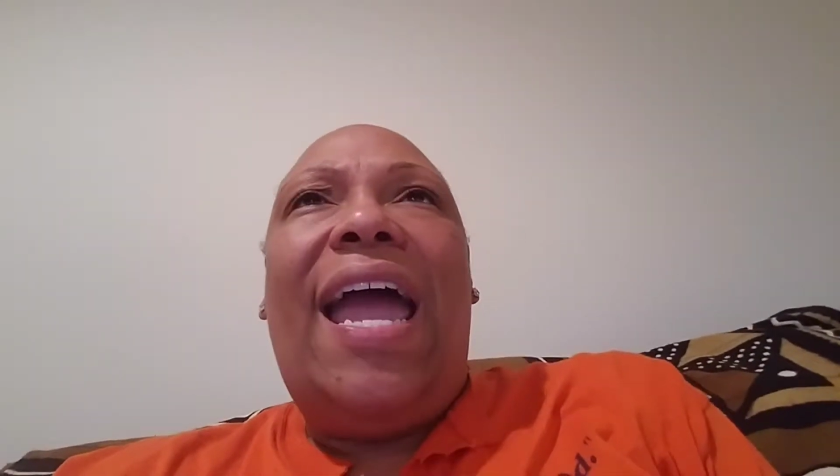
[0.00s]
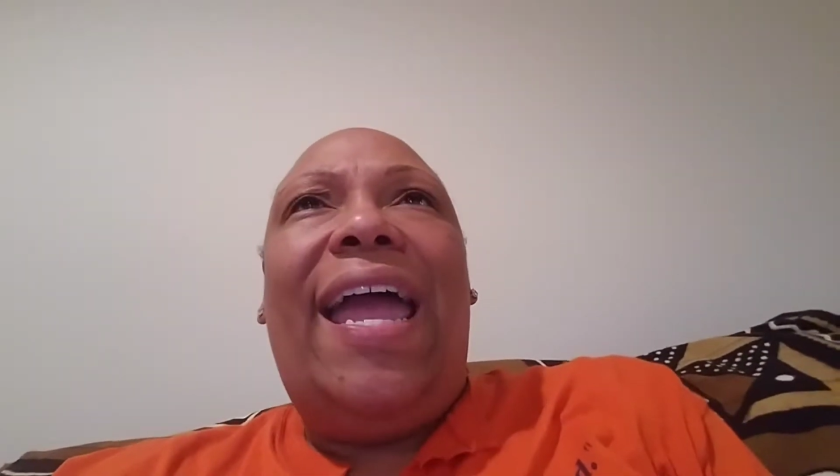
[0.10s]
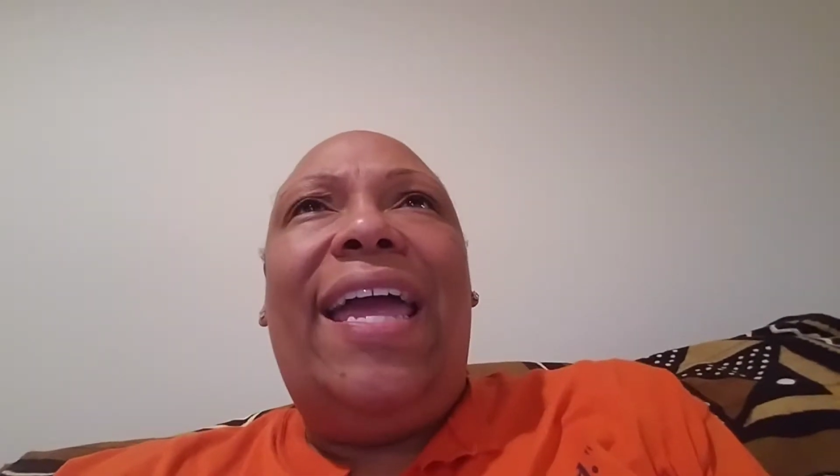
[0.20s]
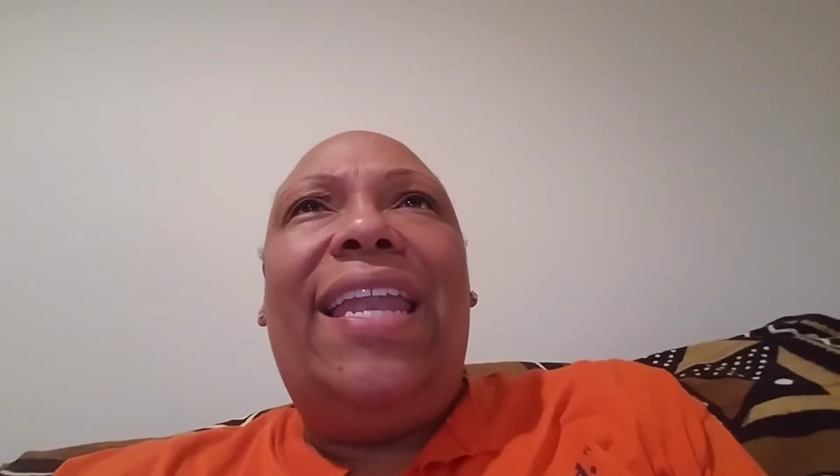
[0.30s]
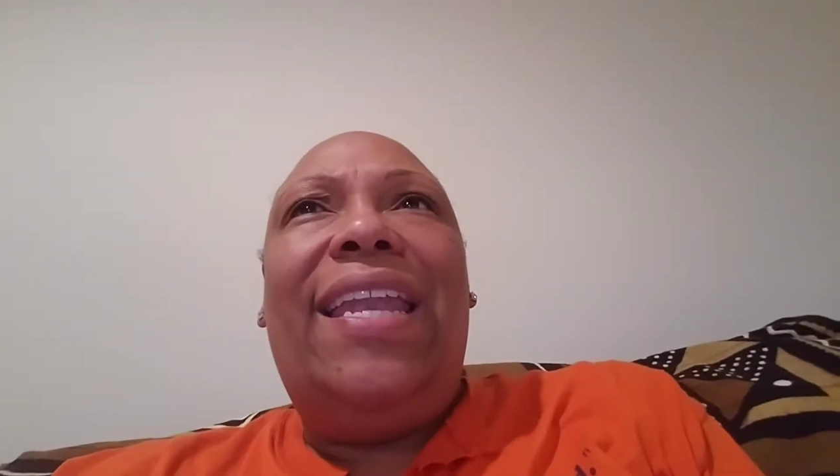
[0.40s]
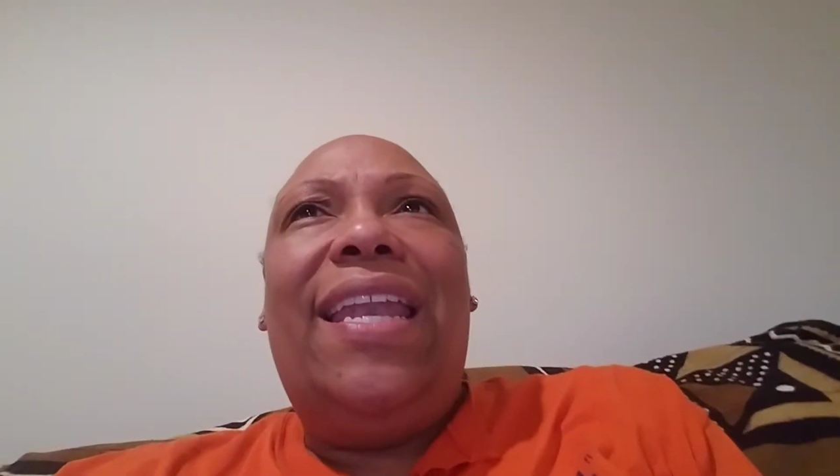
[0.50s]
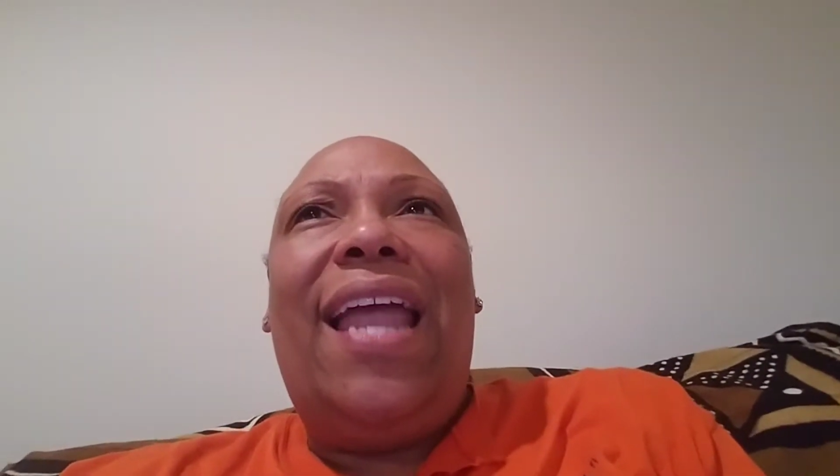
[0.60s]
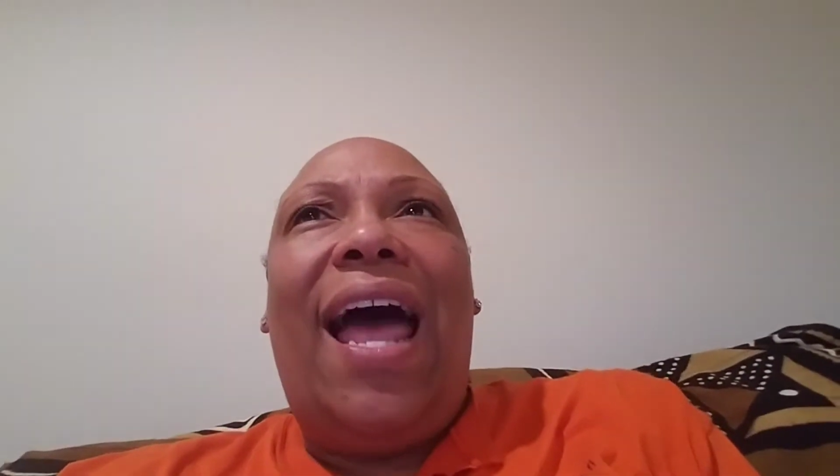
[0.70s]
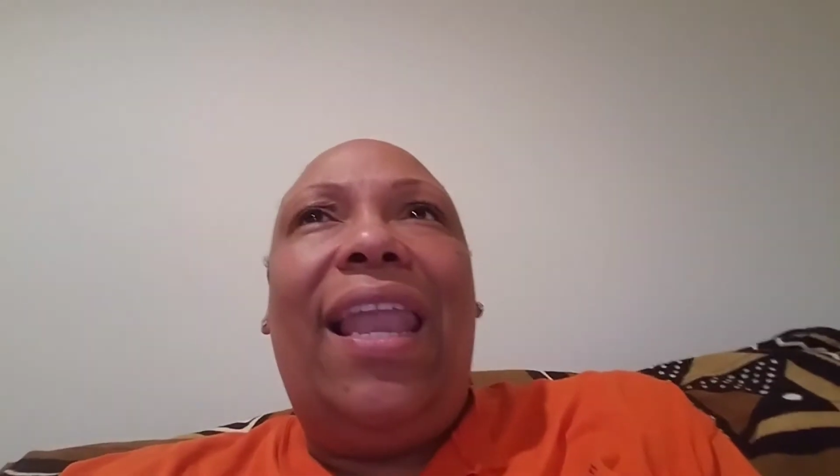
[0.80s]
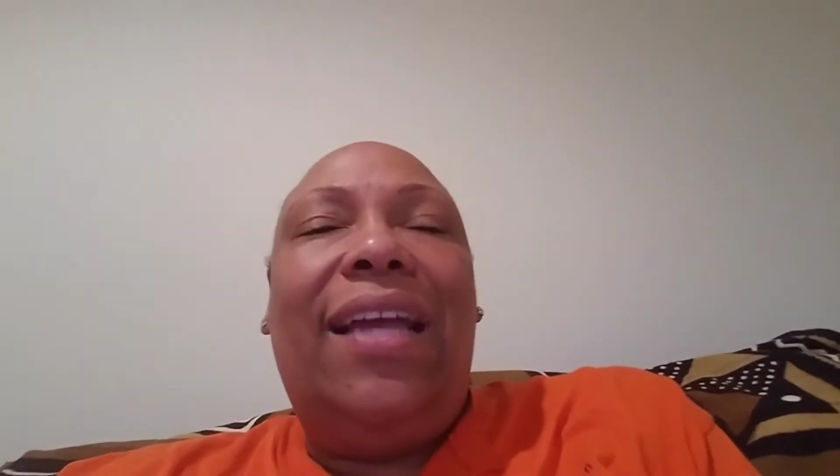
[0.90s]
And
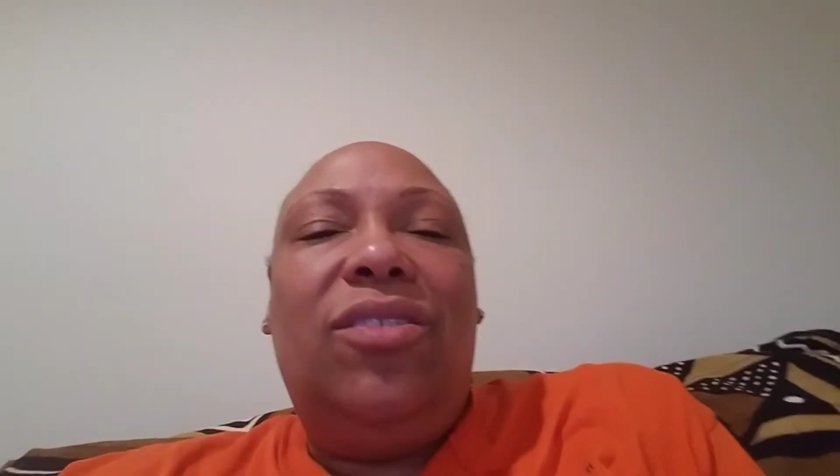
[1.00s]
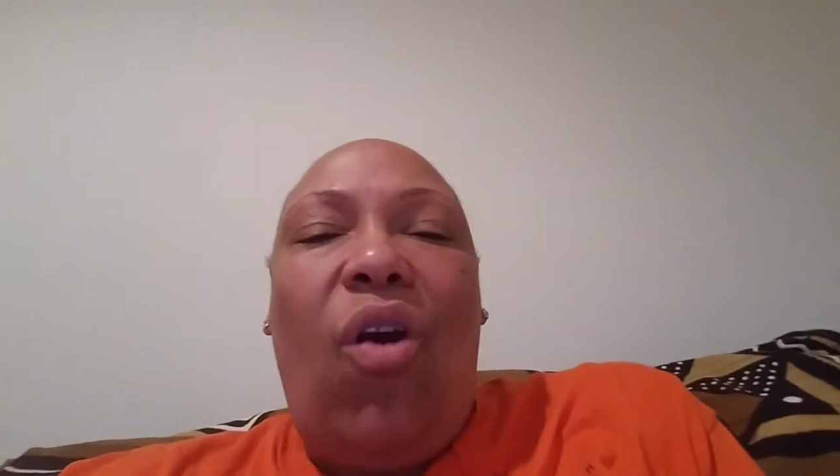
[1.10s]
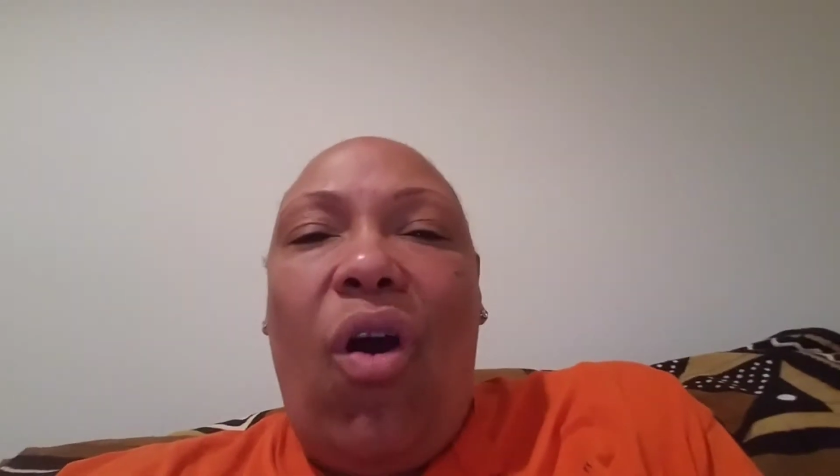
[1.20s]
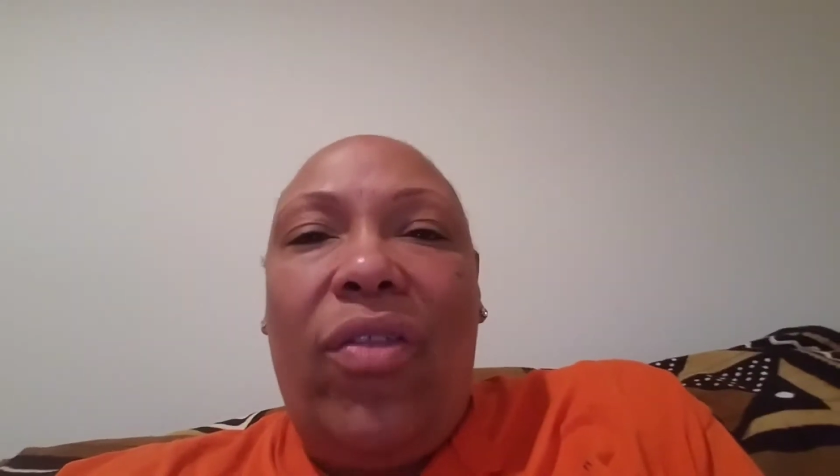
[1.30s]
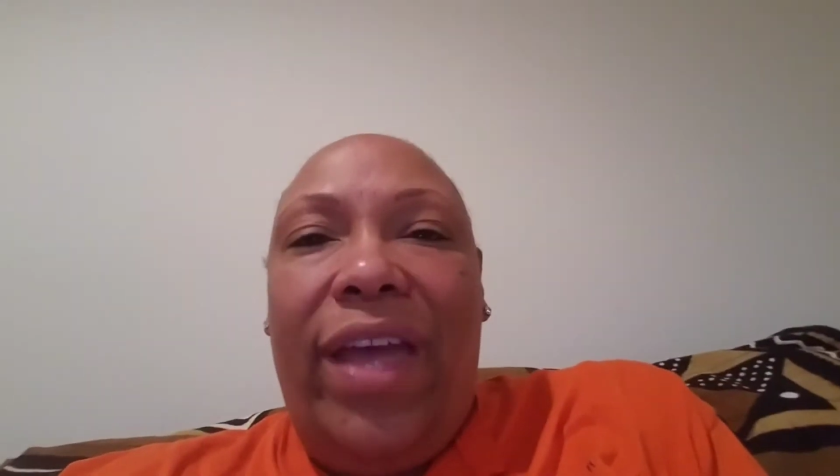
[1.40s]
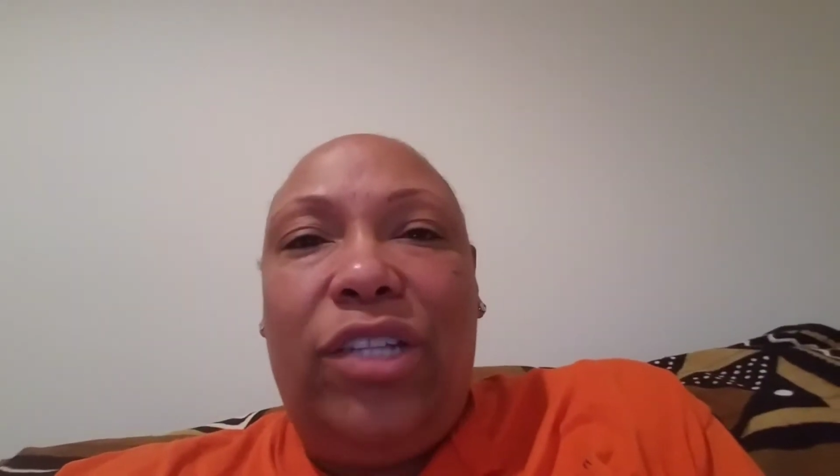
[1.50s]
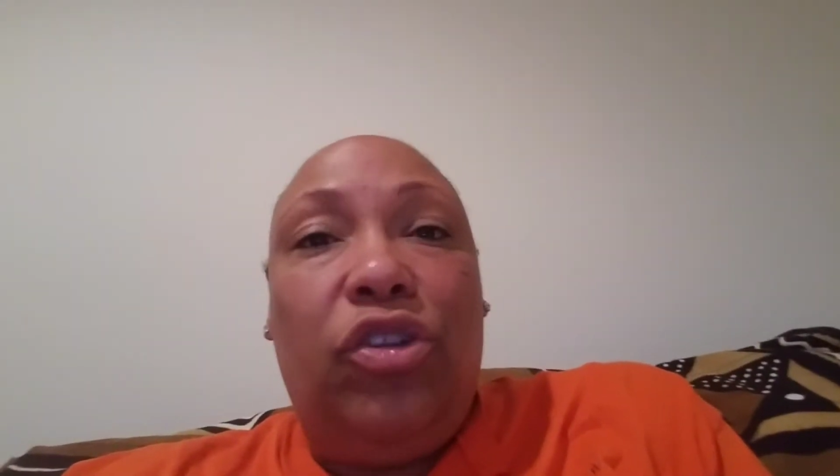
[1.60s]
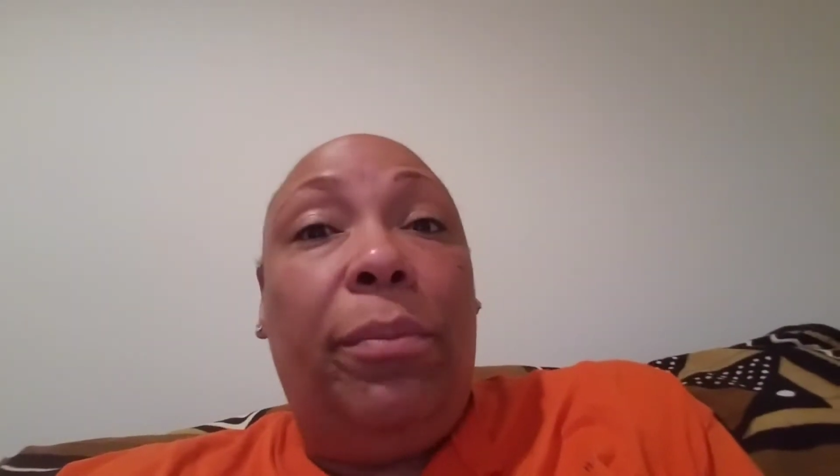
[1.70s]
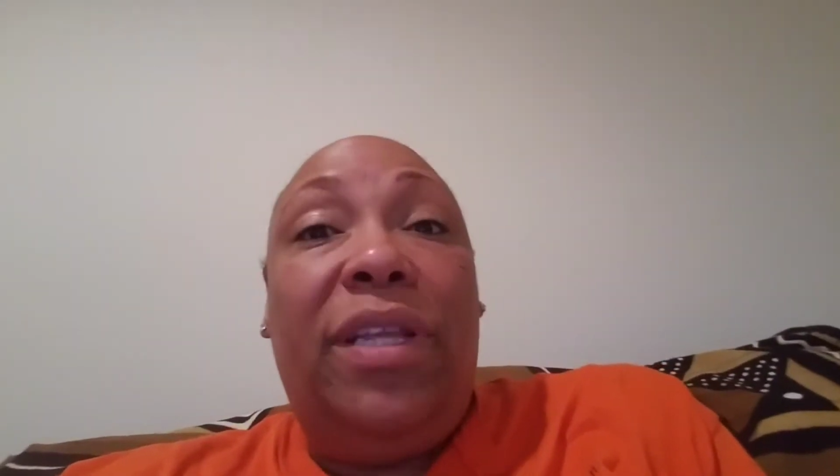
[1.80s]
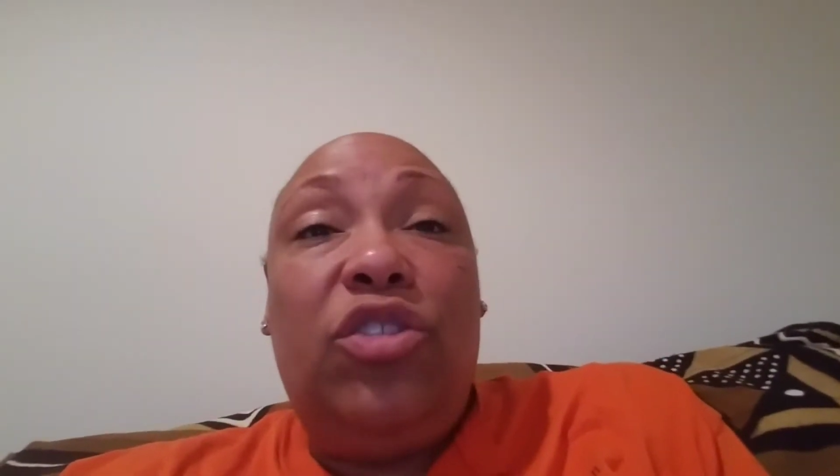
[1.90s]
I like to call that
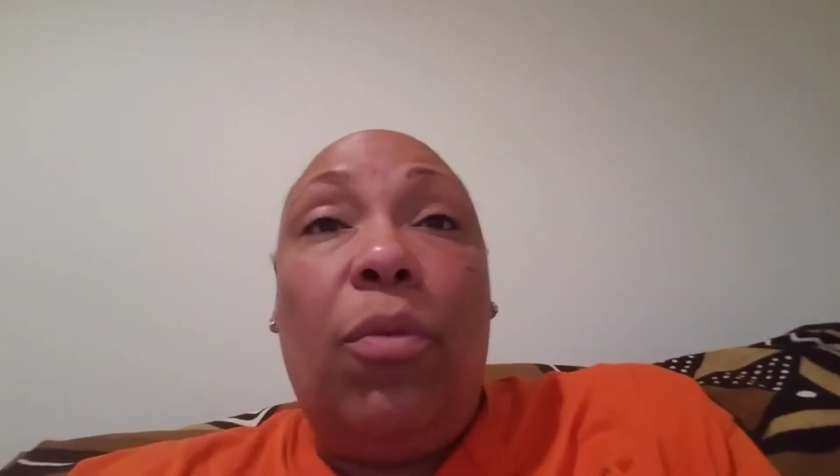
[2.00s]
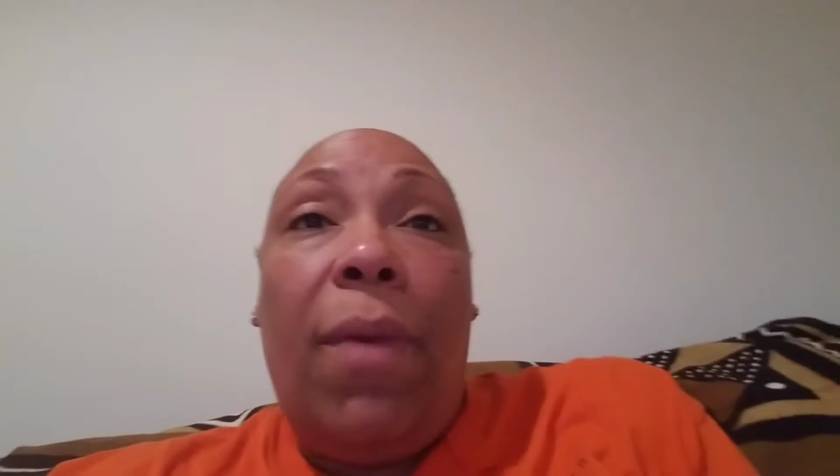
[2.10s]
your mental